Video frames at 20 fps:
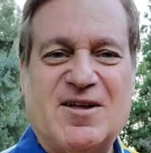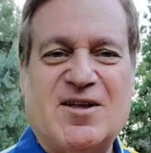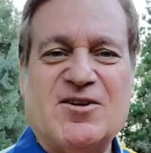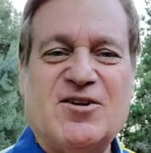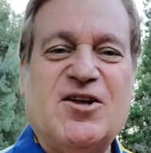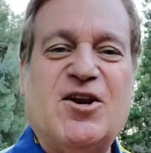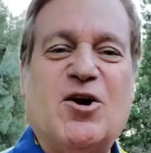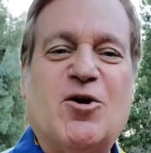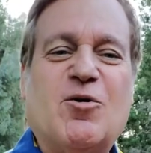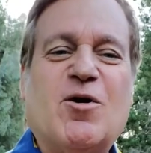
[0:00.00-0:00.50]

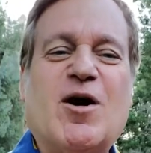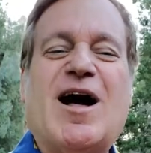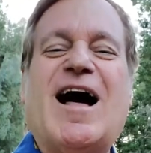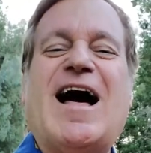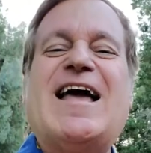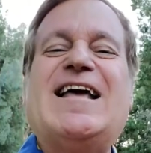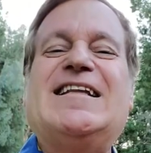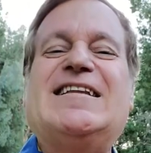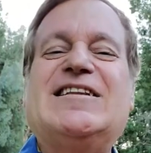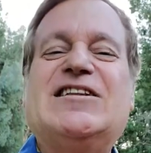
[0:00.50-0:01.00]
You know,
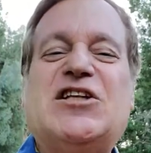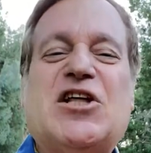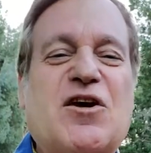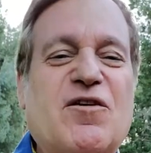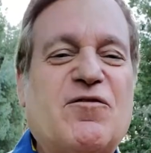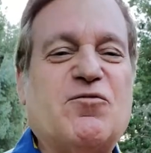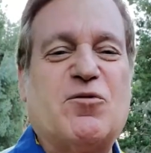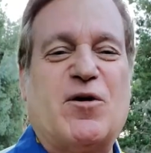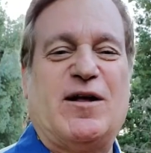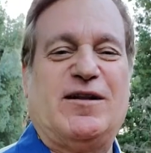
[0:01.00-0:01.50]
I
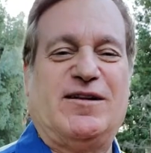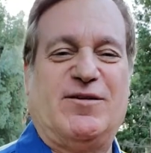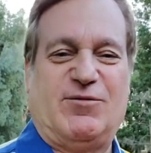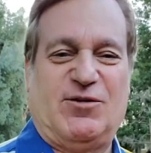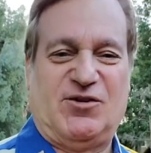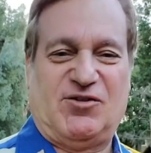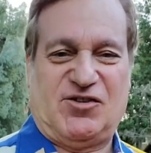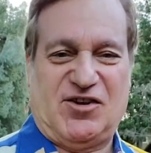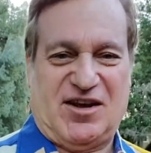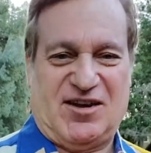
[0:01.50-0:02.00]
love where I live
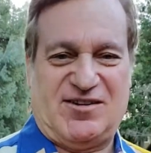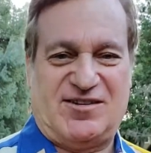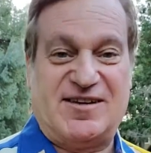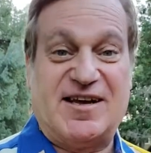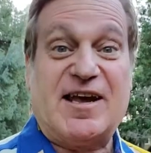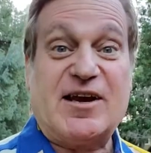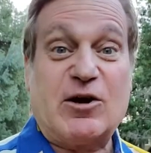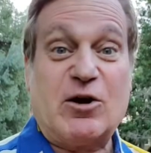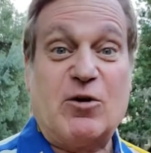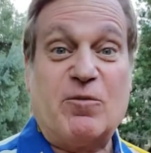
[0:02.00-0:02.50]
in San
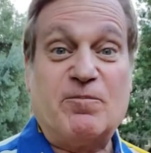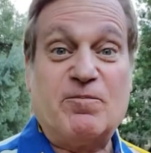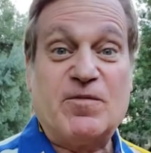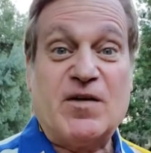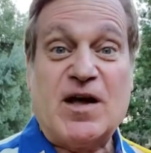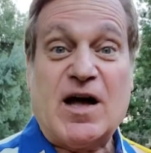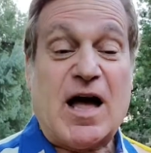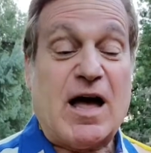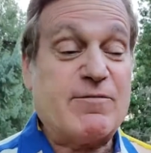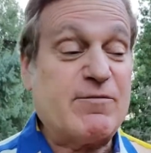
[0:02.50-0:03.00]
Diego.
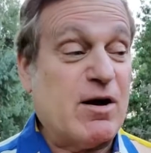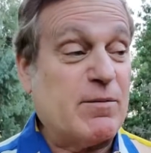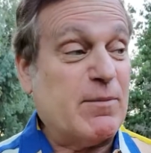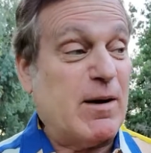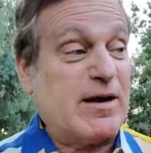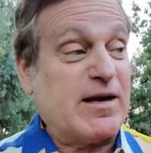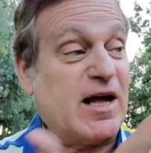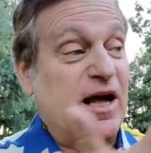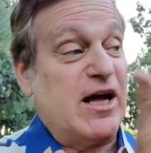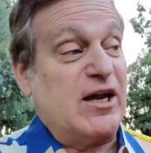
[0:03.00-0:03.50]
I've got my
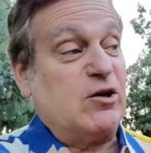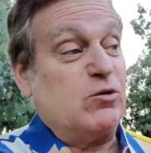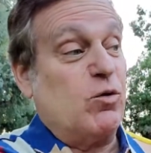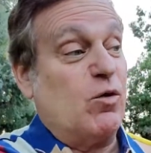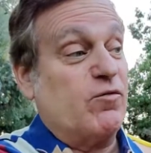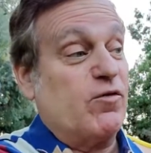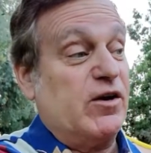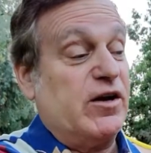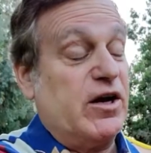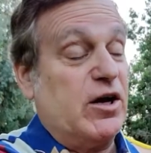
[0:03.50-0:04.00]
condo
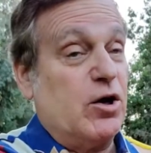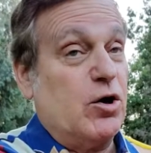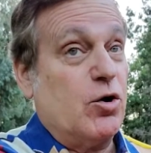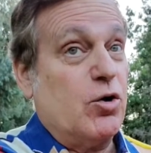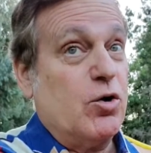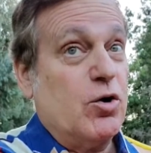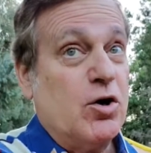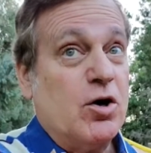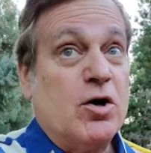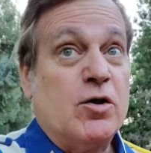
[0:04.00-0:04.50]
over
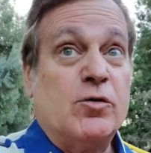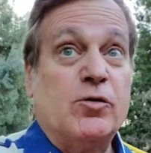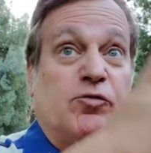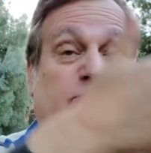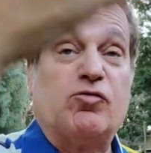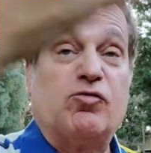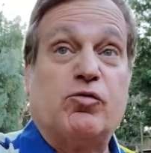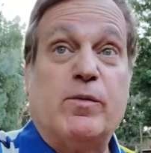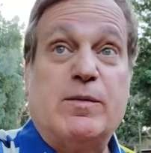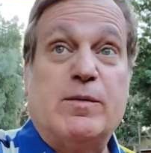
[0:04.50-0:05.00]
here. There's a
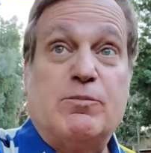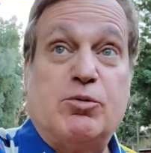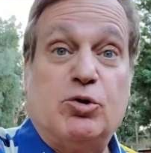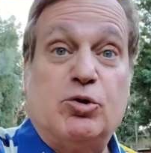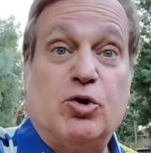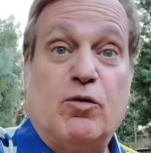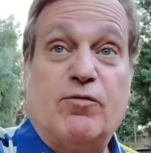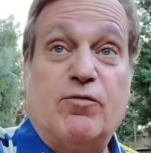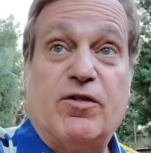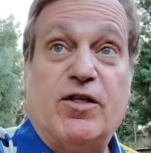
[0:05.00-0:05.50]
swimming pool
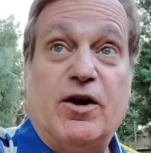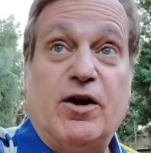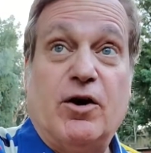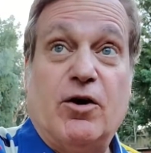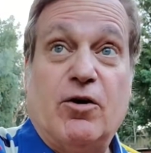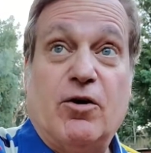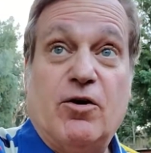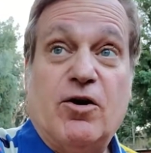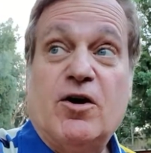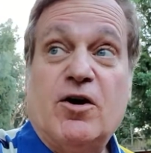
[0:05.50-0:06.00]
over
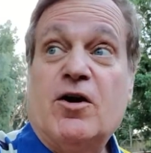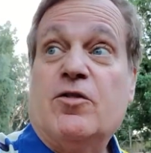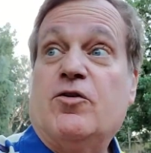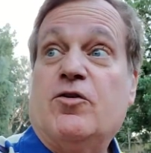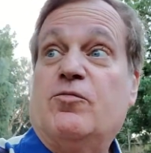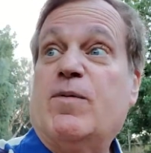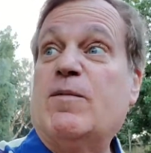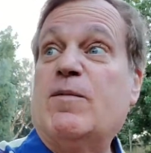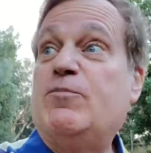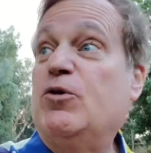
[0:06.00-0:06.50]
there. There's
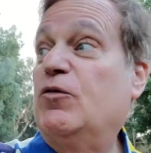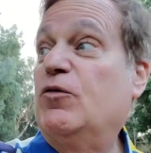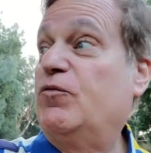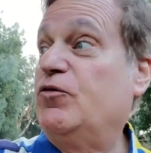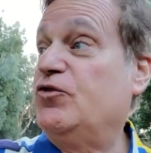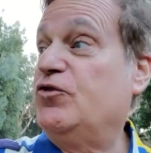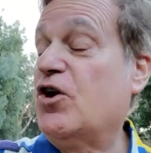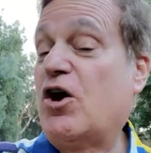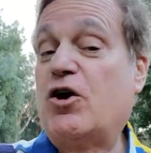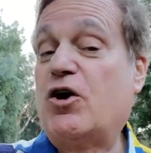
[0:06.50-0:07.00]
my beautiful
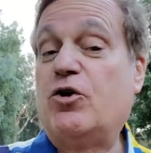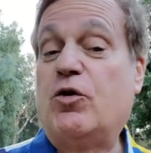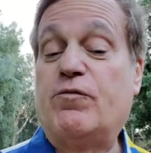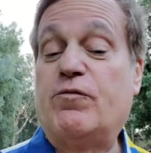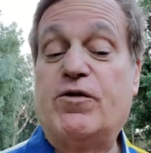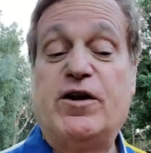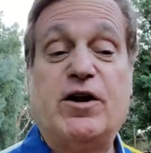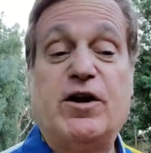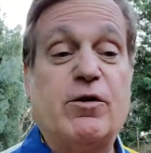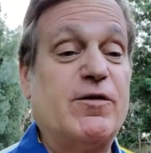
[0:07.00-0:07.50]
yard over
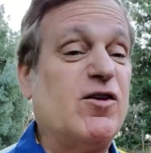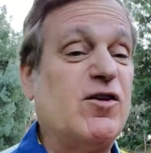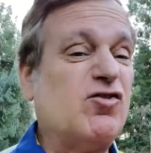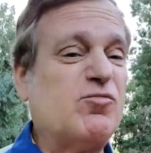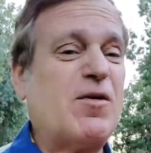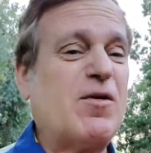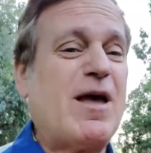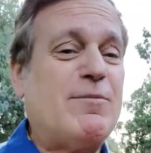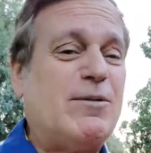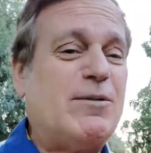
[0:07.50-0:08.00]
here. And this
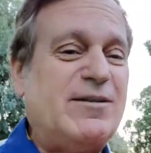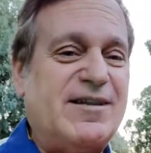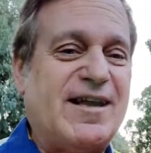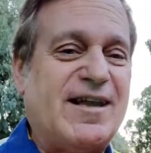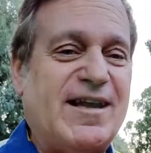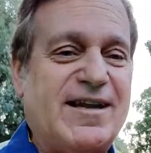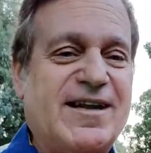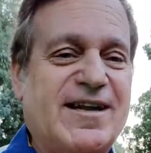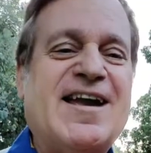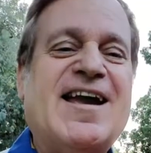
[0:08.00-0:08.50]
time of
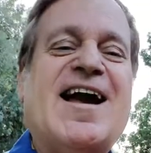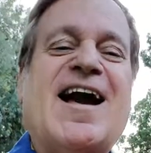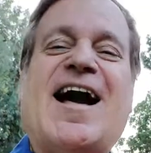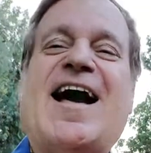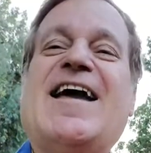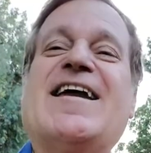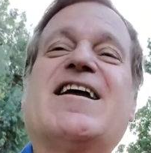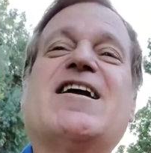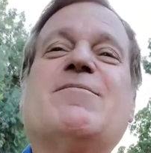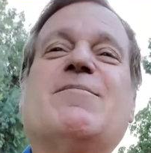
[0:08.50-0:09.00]
day,
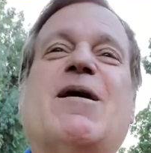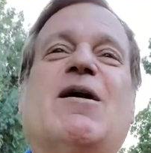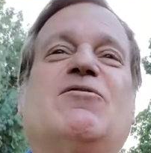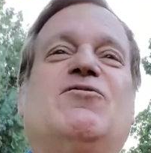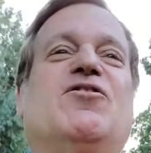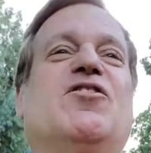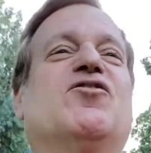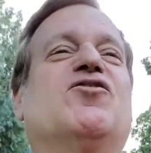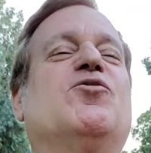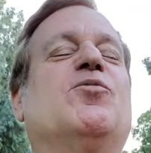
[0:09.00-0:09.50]
I come out
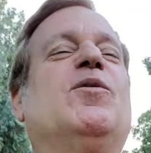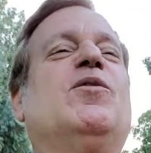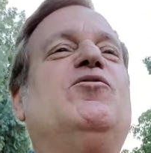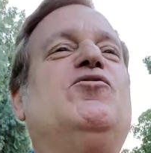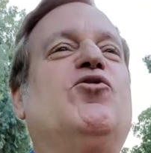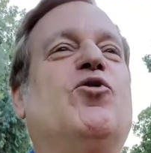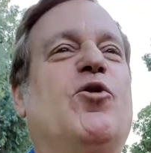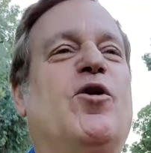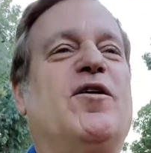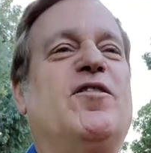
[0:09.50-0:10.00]
just to
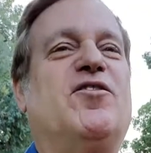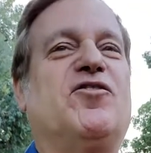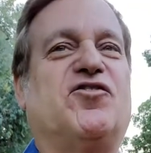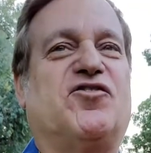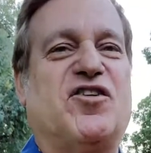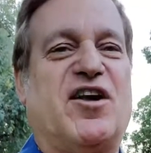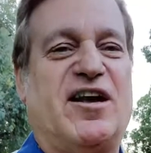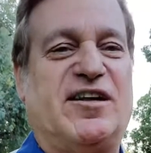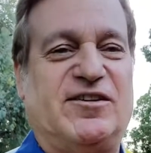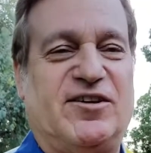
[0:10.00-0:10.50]
enjoy the
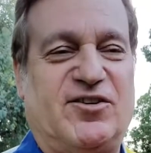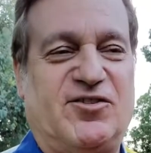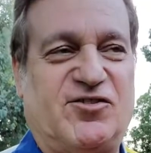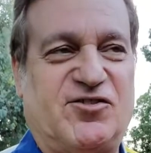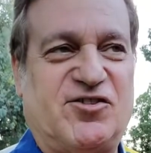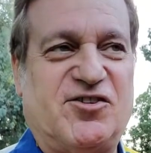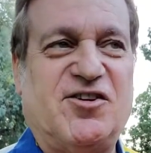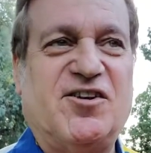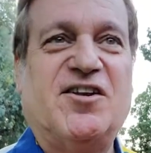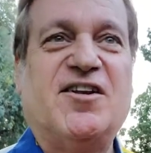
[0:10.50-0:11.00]
silence